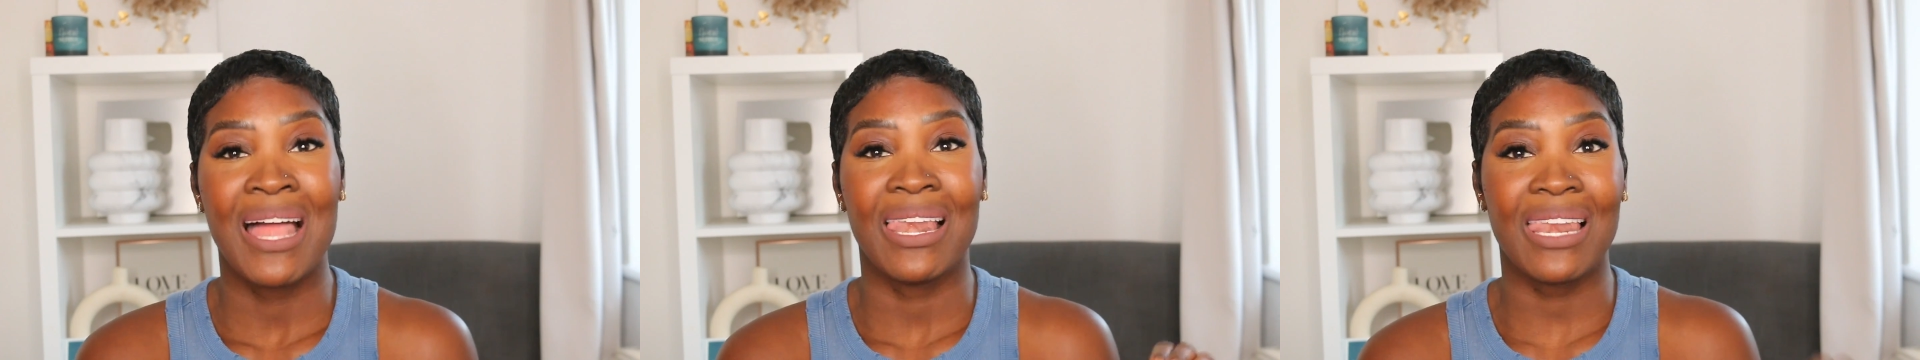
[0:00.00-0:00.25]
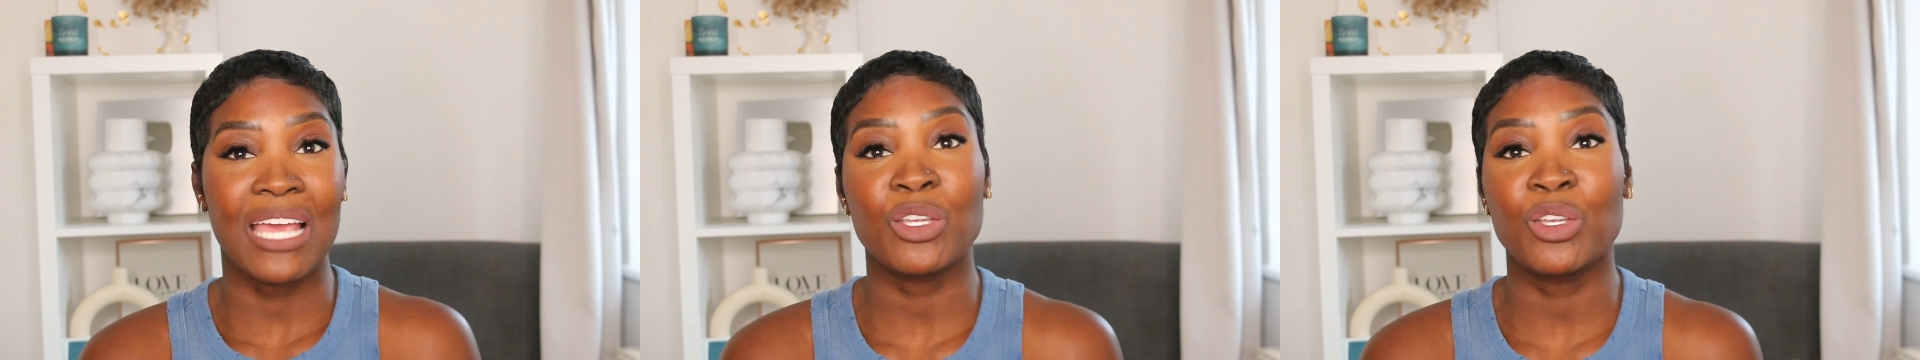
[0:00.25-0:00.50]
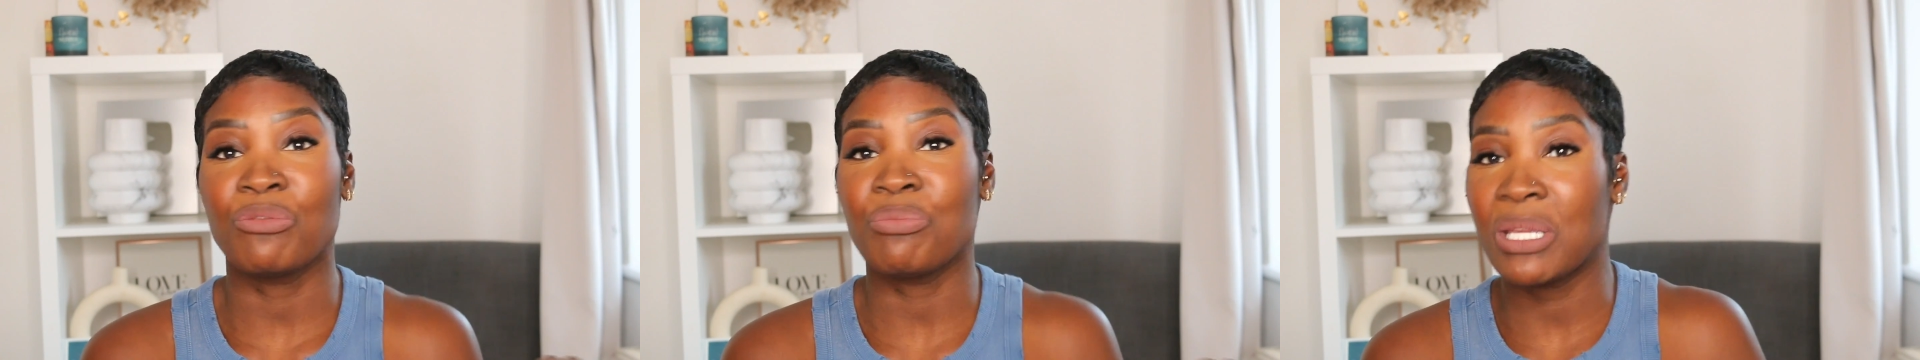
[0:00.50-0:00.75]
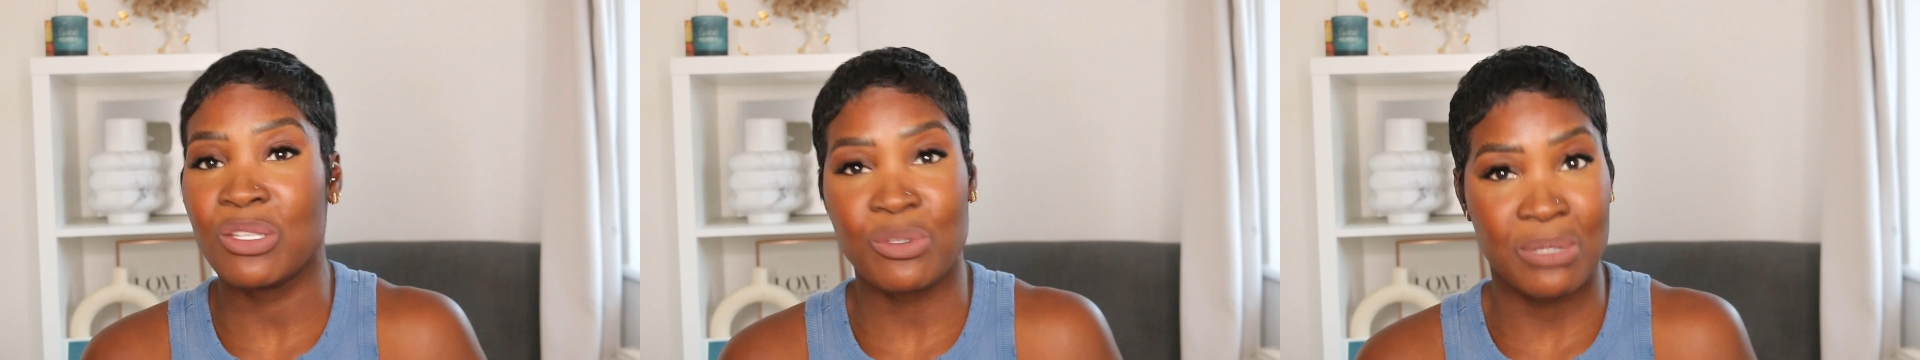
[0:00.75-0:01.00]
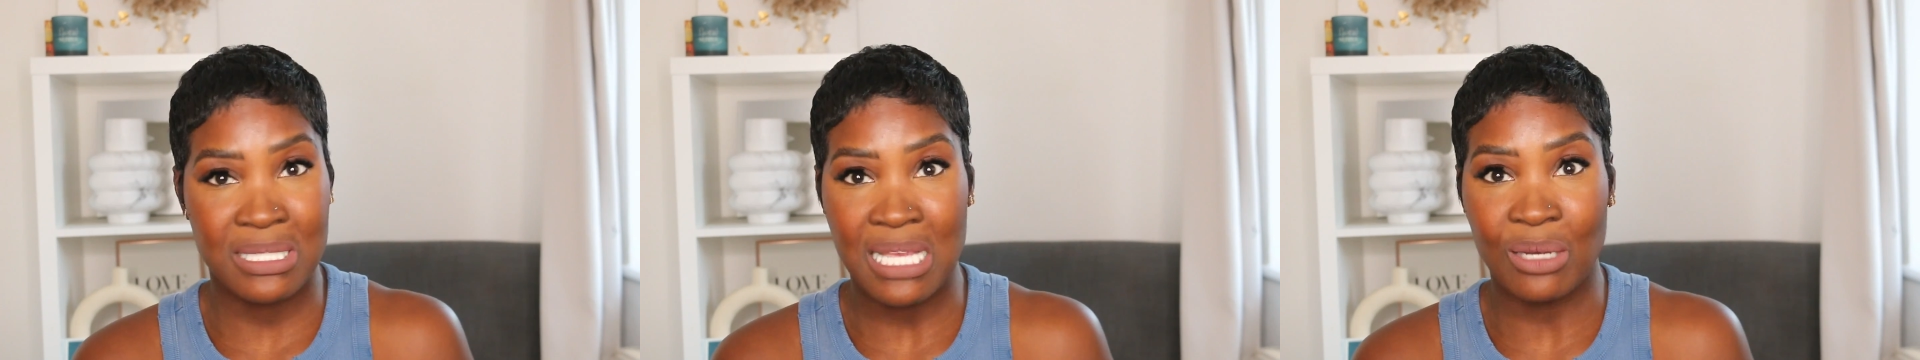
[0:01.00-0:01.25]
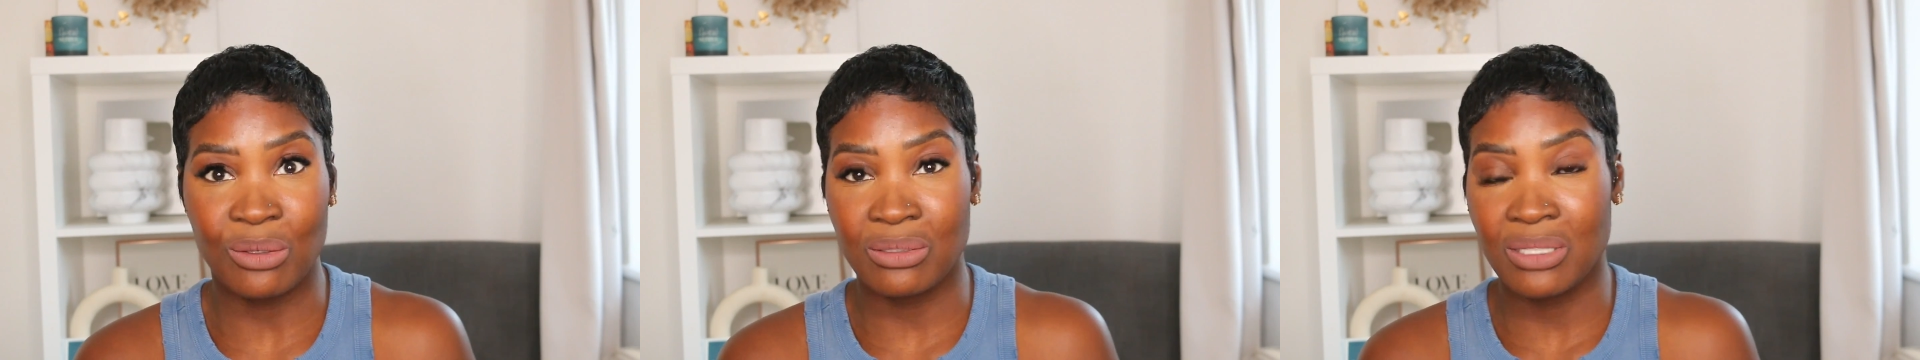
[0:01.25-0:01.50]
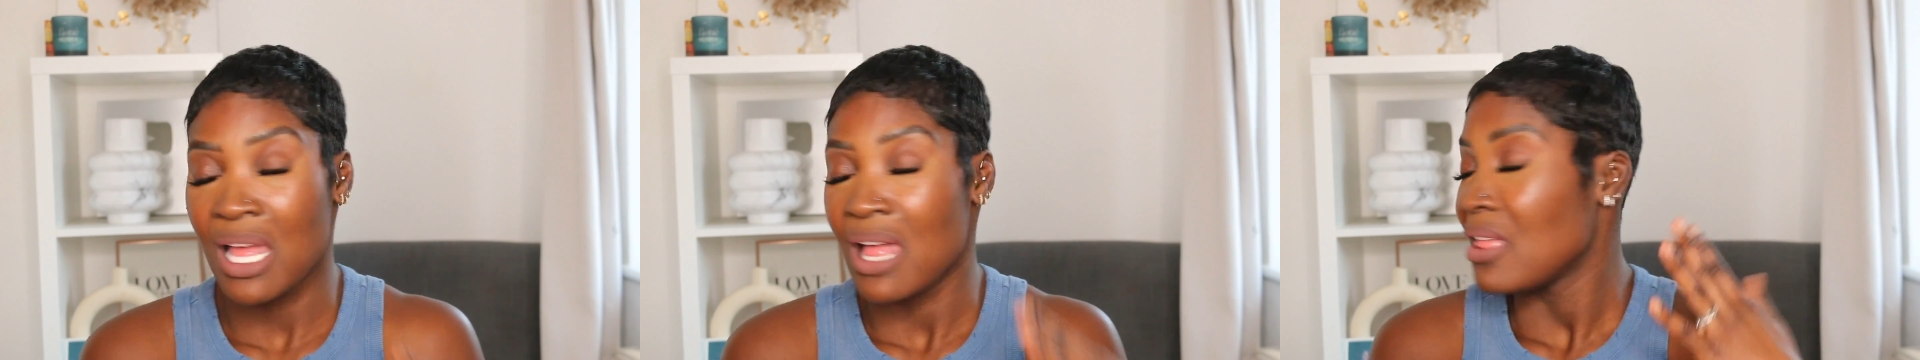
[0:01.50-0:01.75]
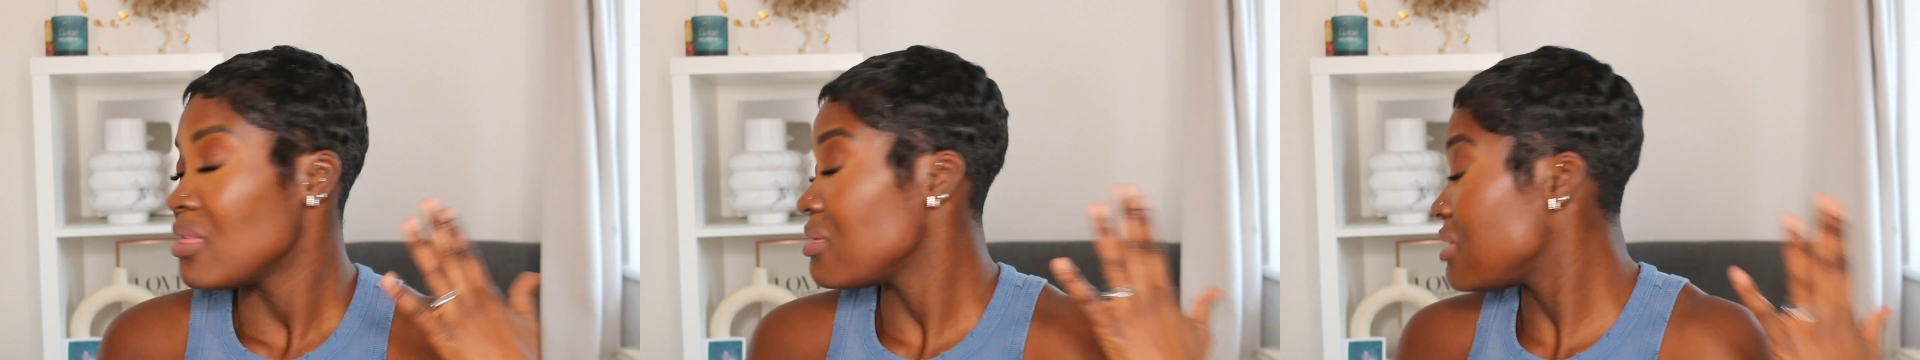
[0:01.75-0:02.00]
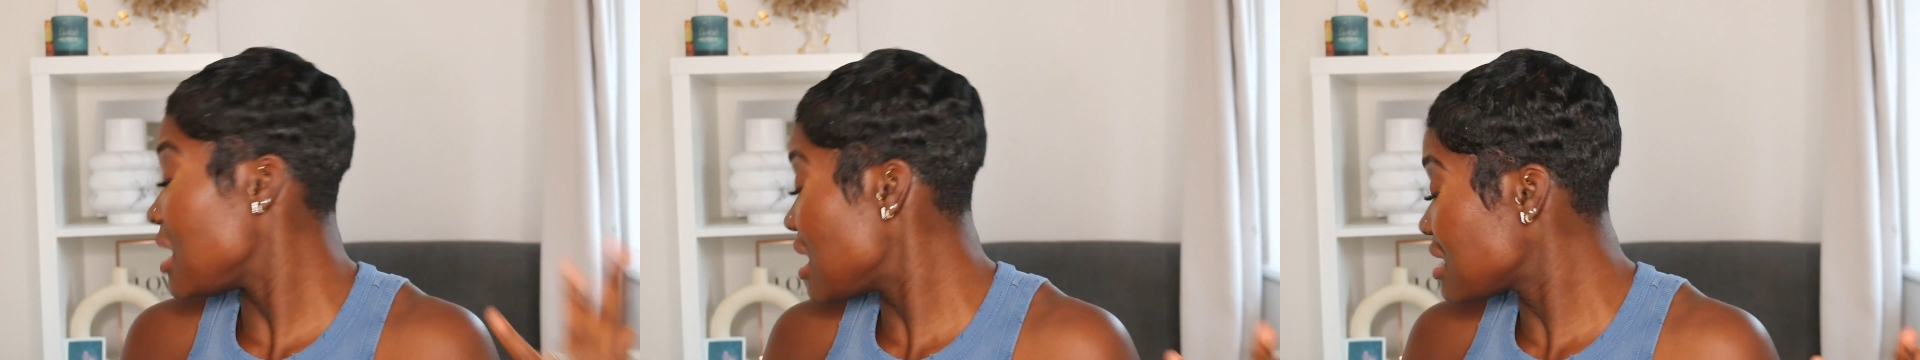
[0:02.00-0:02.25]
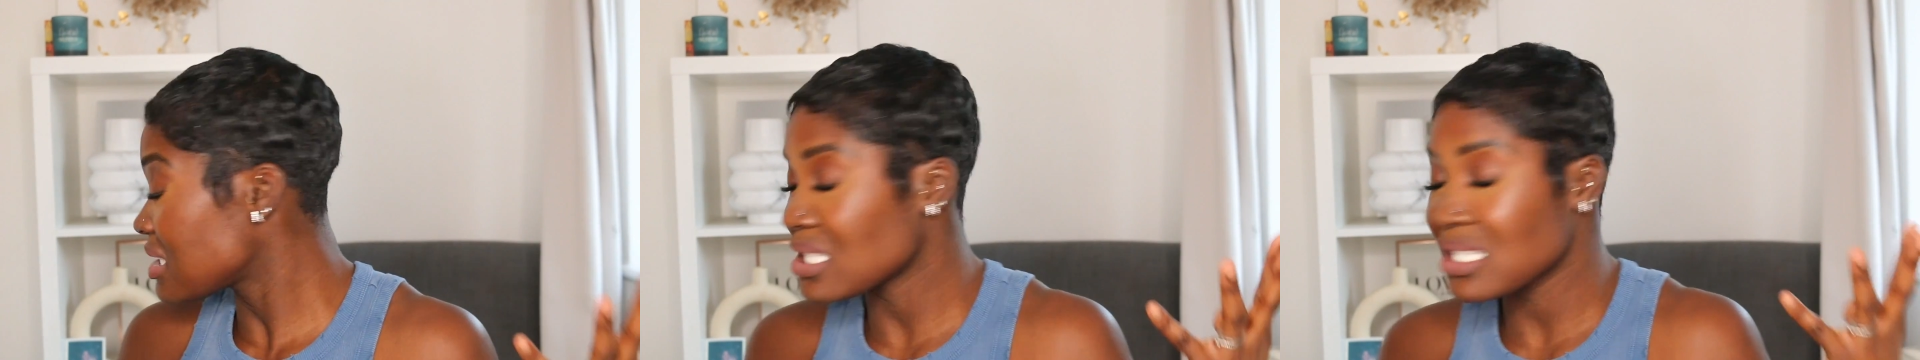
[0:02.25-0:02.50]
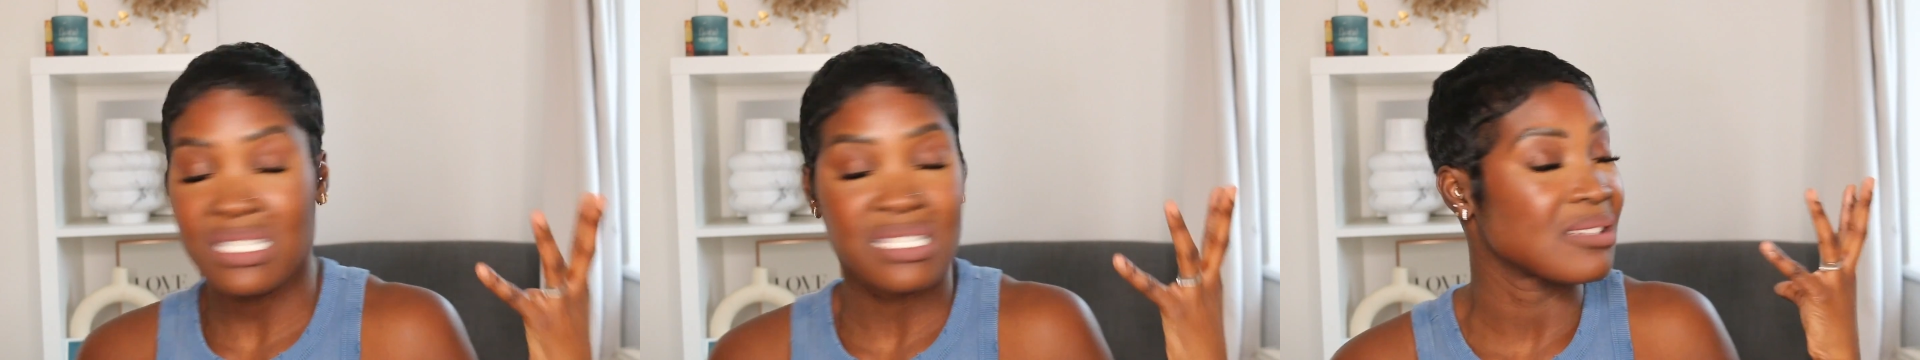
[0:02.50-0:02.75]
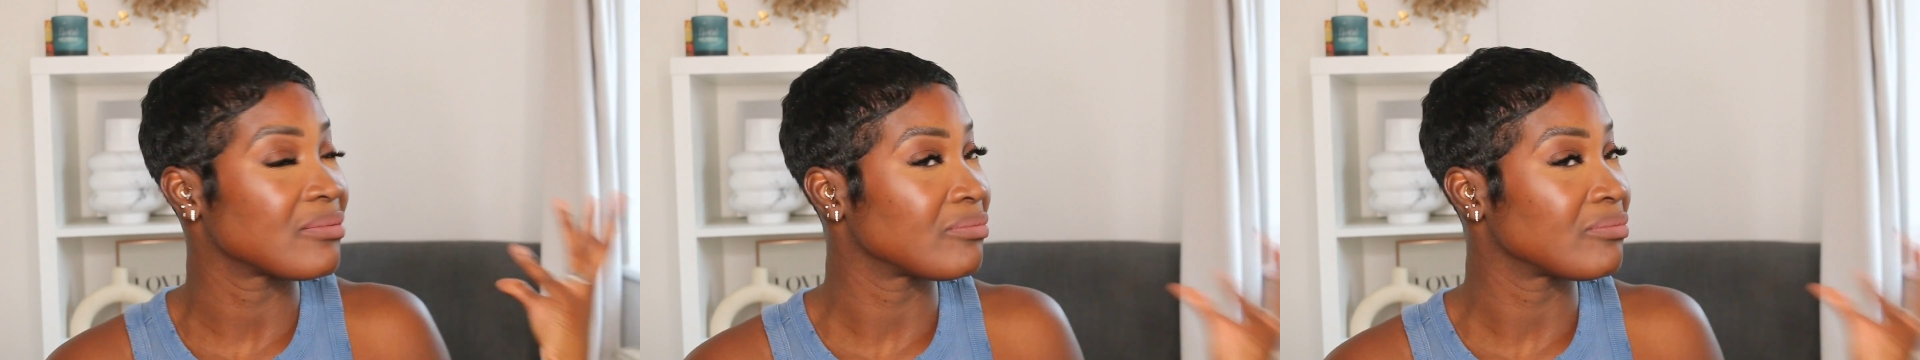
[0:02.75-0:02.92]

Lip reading: like you've been to a salon. This